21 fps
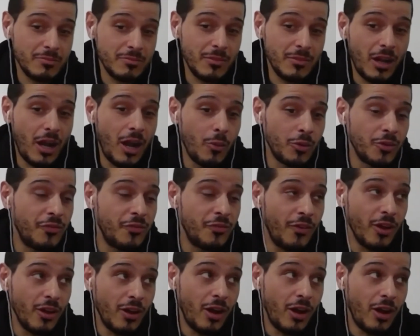like I
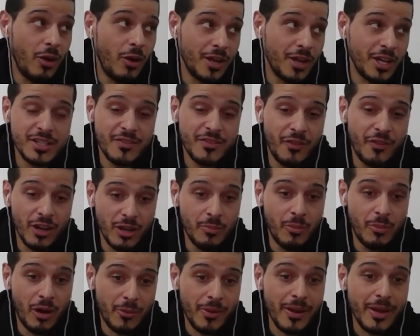would actually
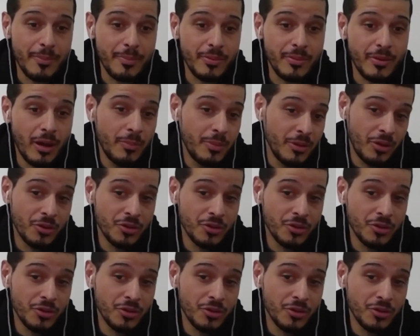follow my rep.